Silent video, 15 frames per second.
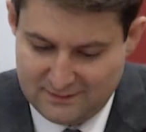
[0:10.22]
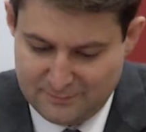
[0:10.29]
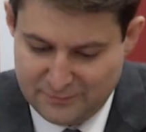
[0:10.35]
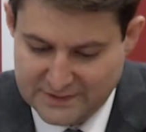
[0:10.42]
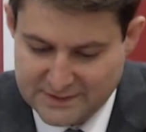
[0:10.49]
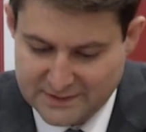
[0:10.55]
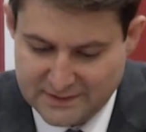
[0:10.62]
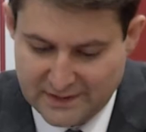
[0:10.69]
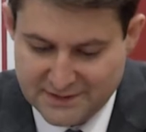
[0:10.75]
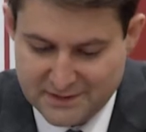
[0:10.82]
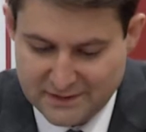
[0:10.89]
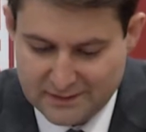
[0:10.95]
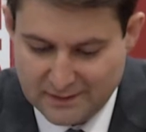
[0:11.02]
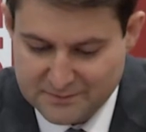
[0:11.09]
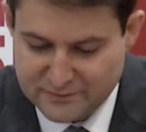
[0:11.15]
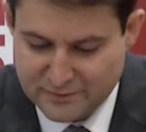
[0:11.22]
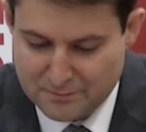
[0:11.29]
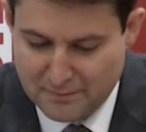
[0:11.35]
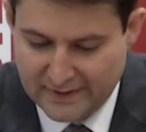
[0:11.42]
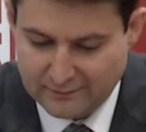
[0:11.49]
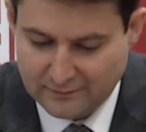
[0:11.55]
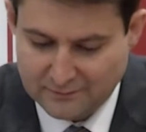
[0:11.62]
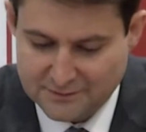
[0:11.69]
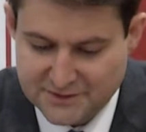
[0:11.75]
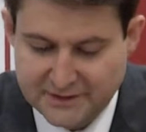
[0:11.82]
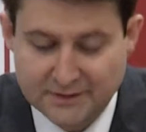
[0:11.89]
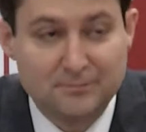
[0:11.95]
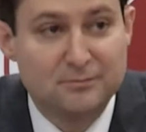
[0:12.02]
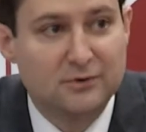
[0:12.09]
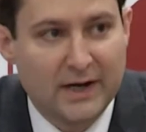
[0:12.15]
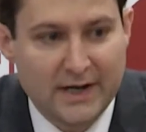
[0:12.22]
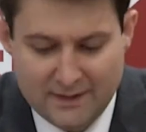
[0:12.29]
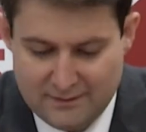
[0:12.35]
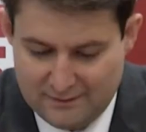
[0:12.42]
presentation comes from Michael G. Pratt.